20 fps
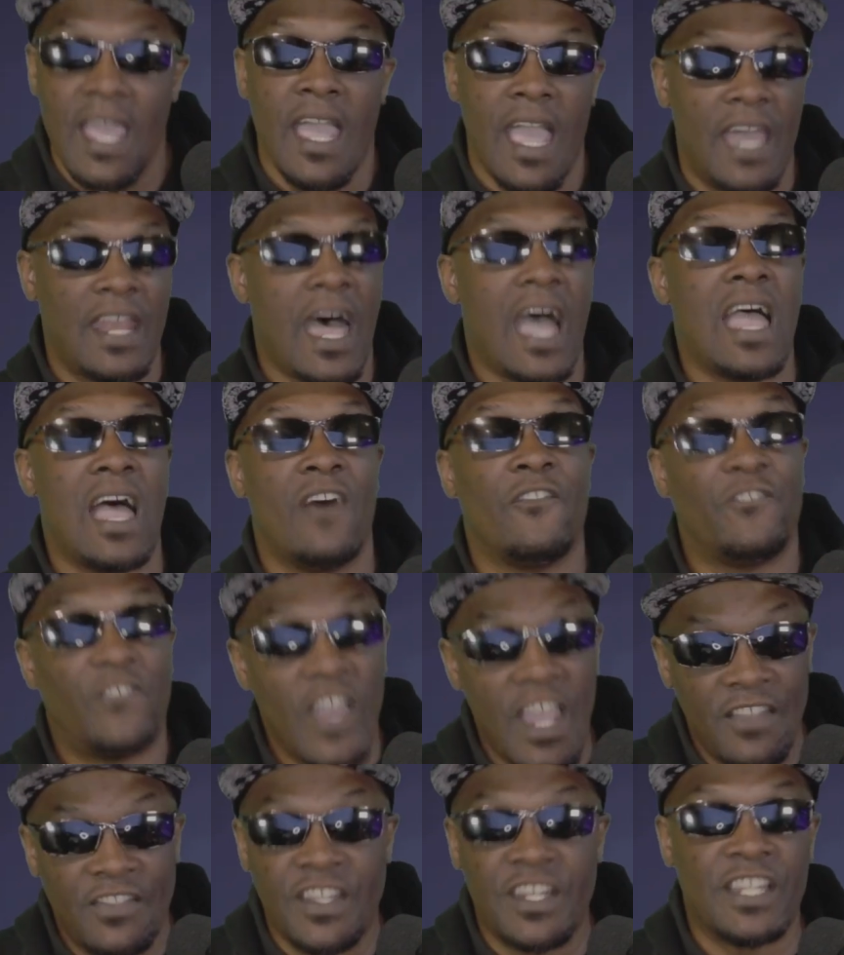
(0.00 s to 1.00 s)
and I have
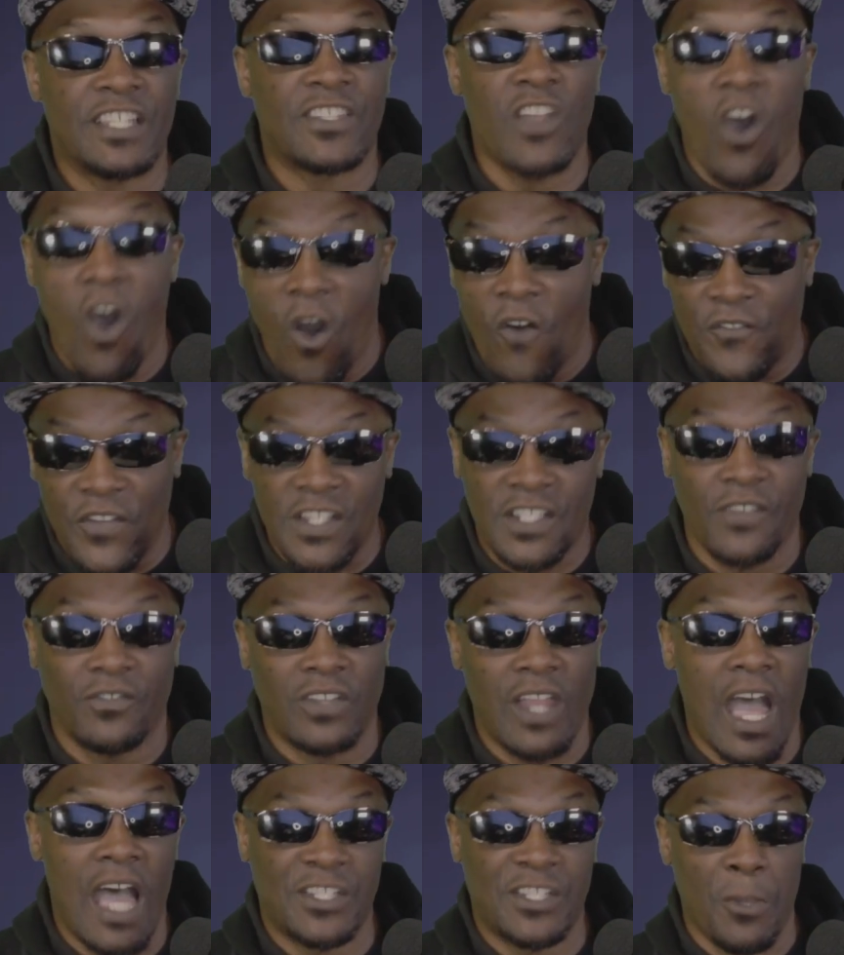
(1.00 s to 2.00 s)
faith in this offensive
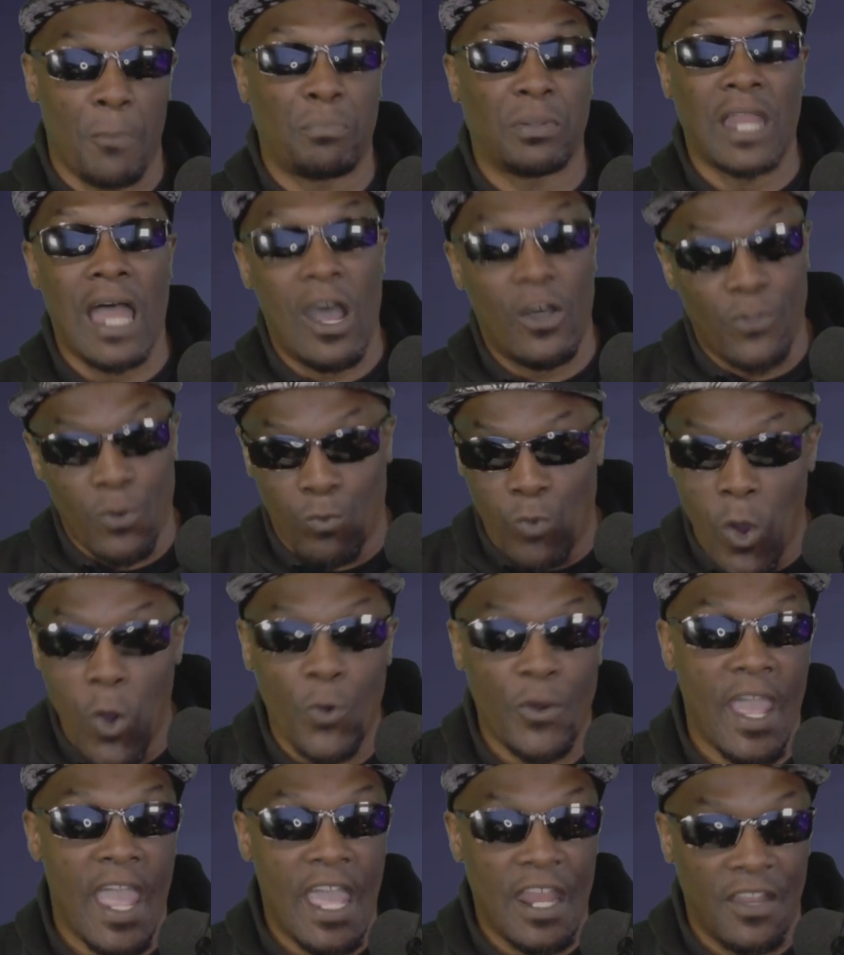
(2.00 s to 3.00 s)
line to plow the
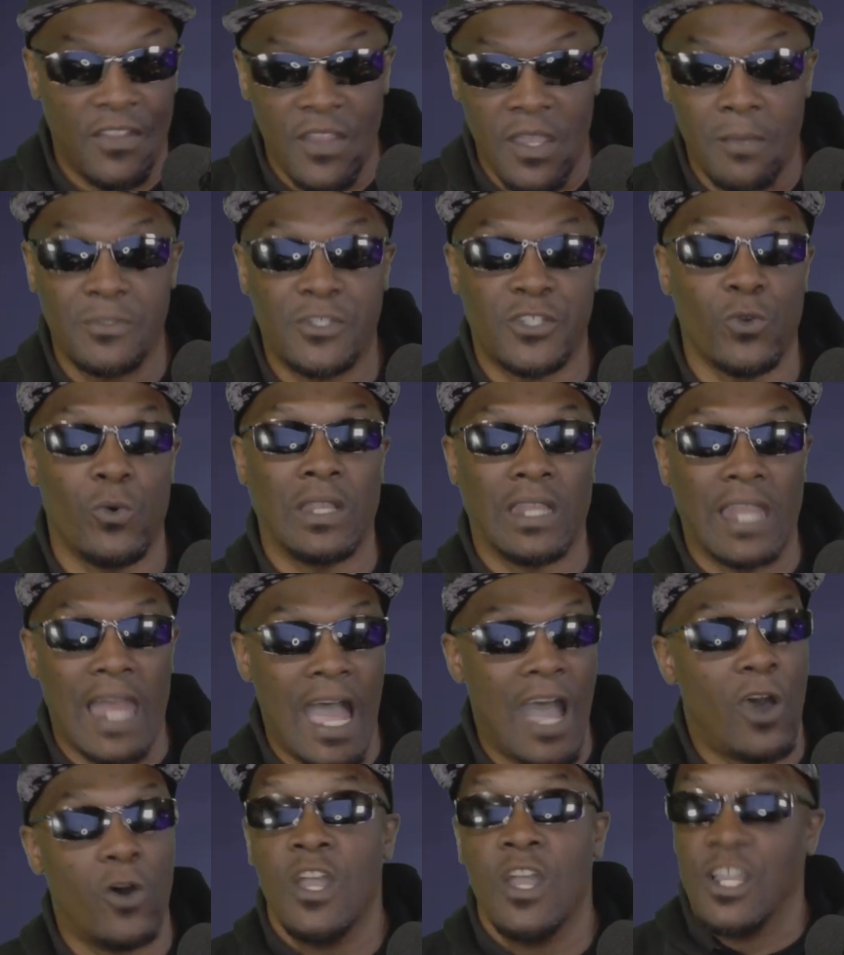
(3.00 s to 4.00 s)
road ahead of them to
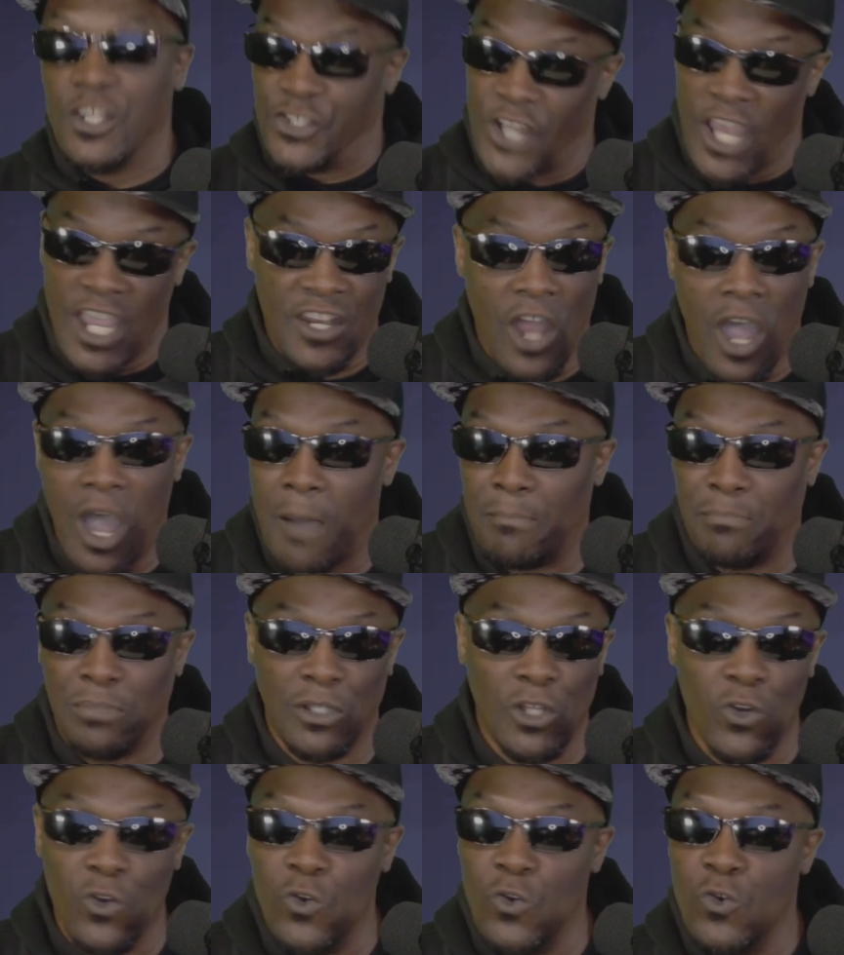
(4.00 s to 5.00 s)
allow Jadon
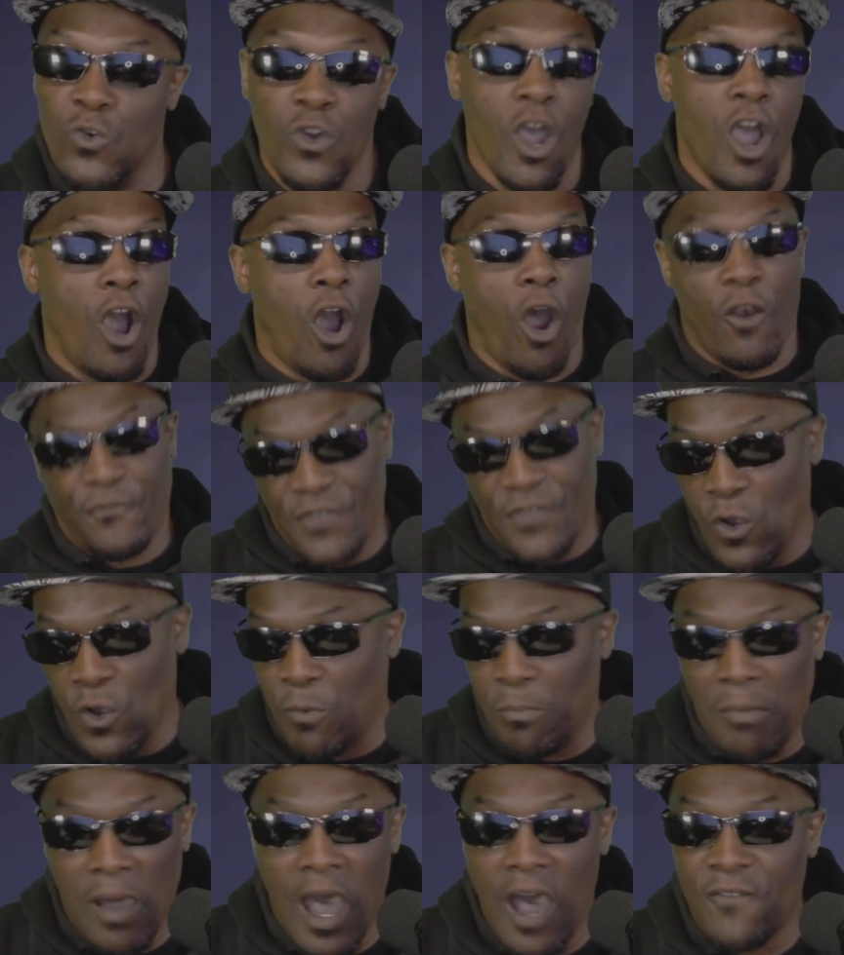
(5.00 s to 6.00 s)
Blue or Phil
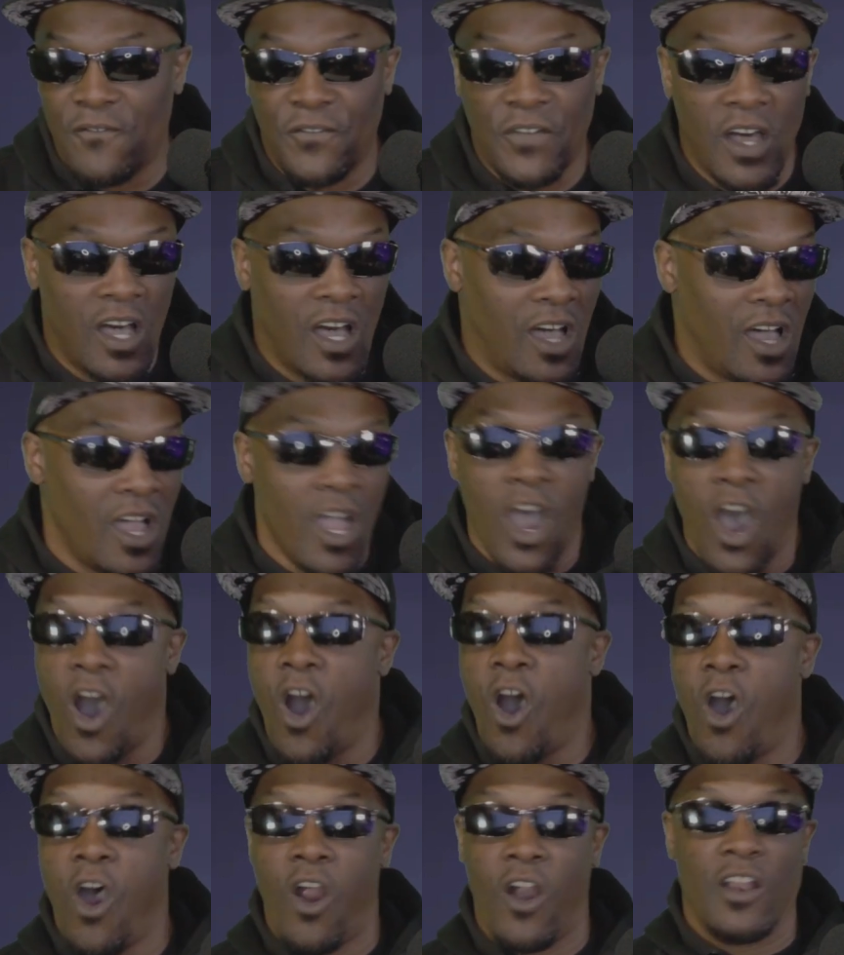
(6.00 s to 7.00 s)
Maffa
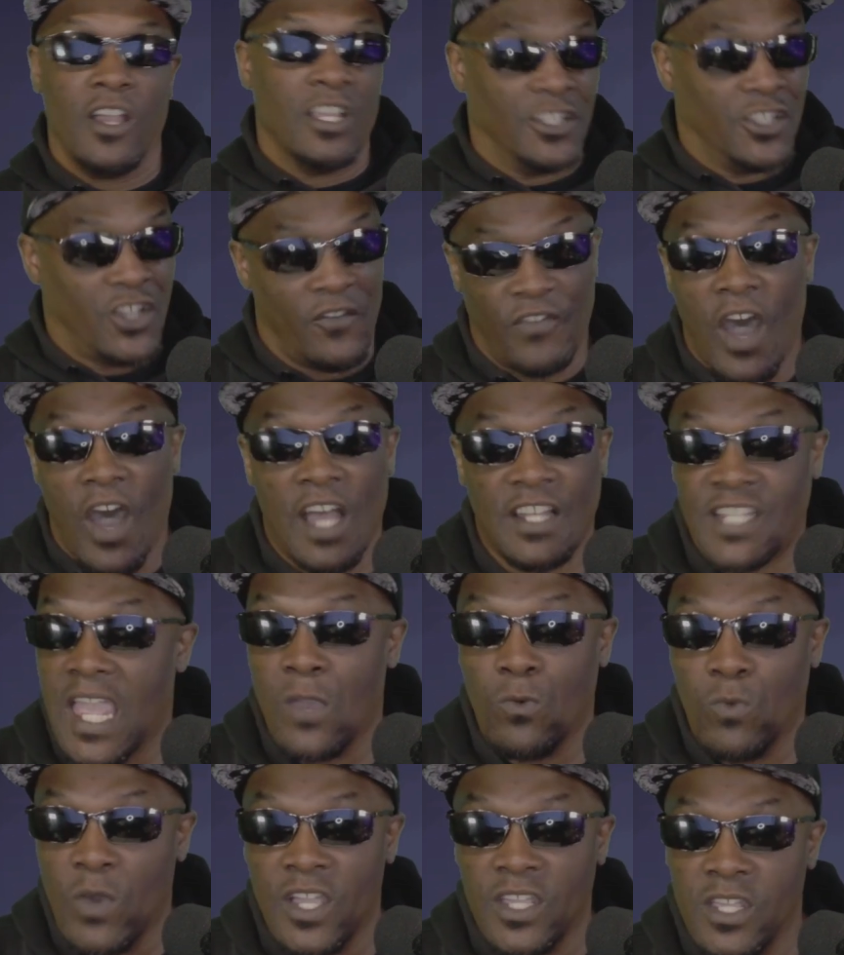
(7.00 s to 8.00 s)
or Javonte
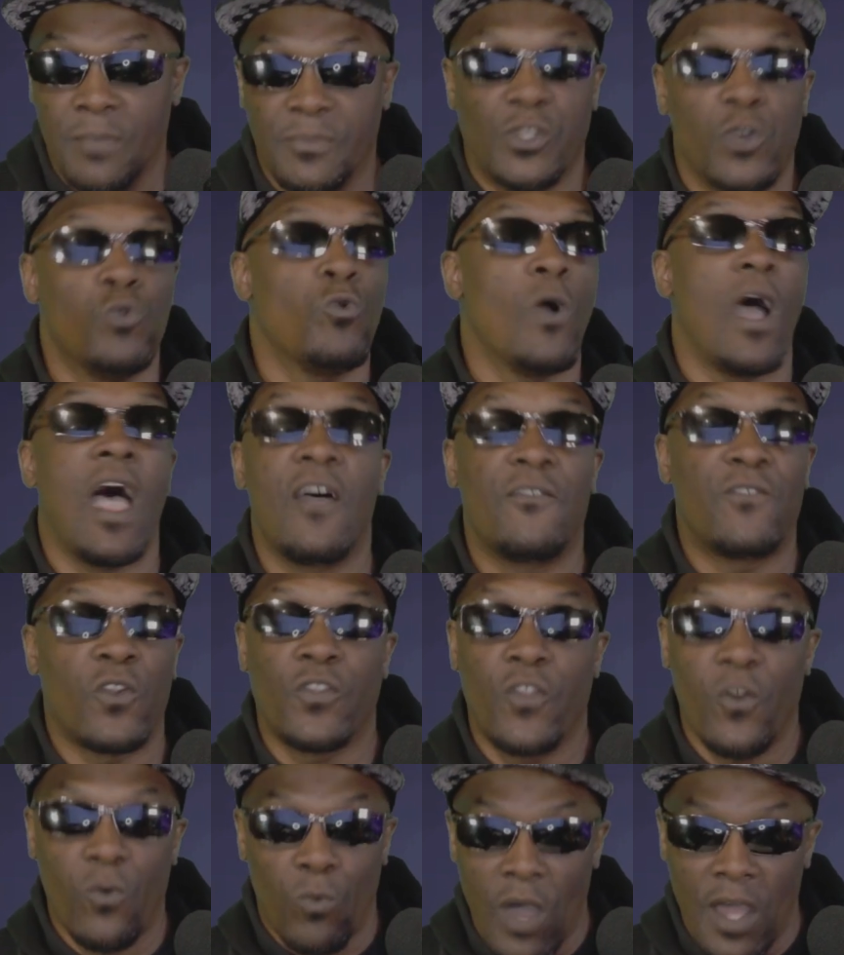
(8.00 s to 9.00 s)
Williams, whoever
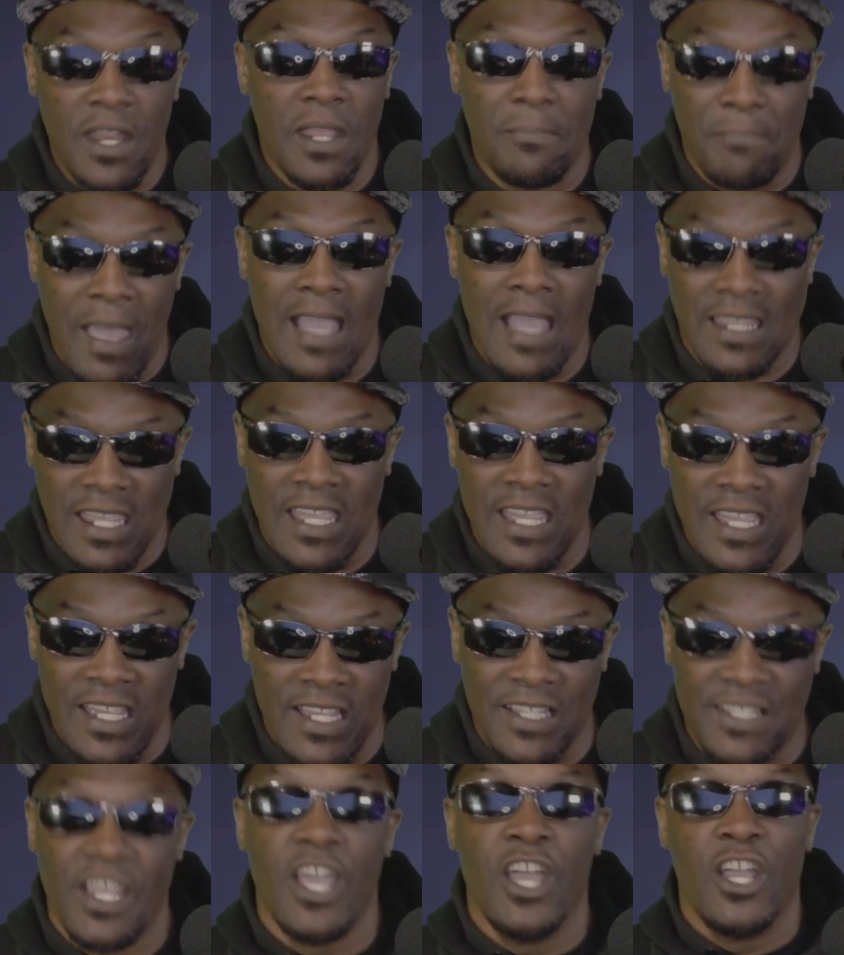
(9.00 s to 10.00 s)
the running back
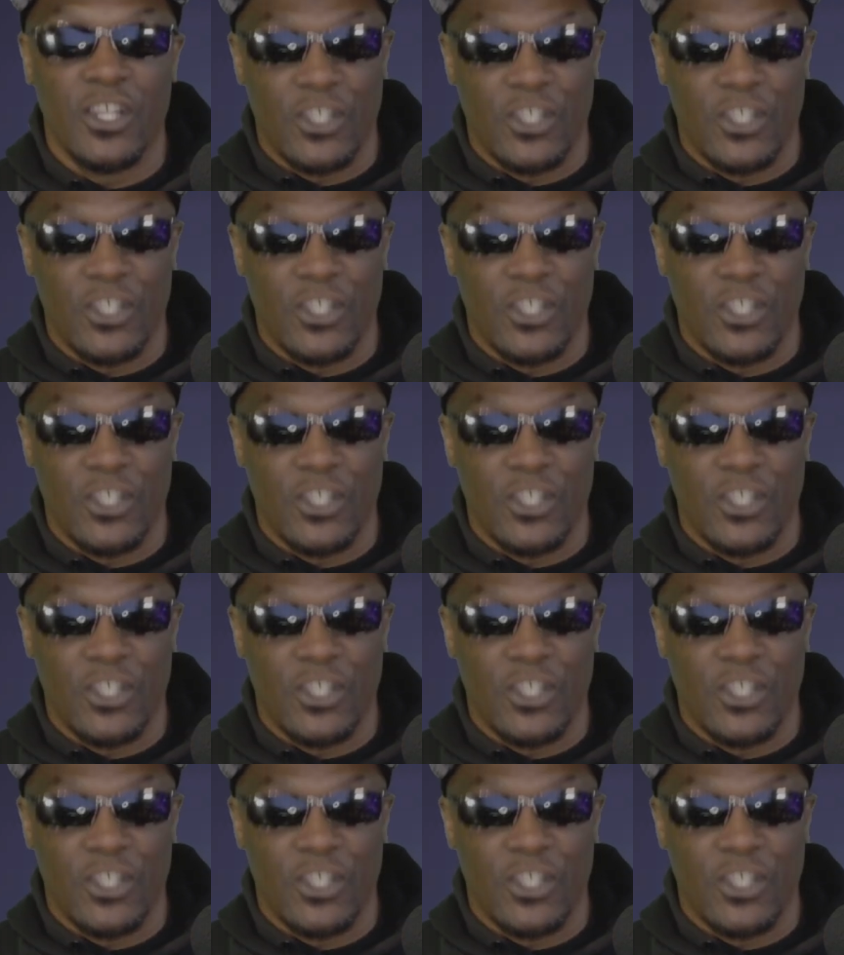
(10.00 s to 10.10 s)
is,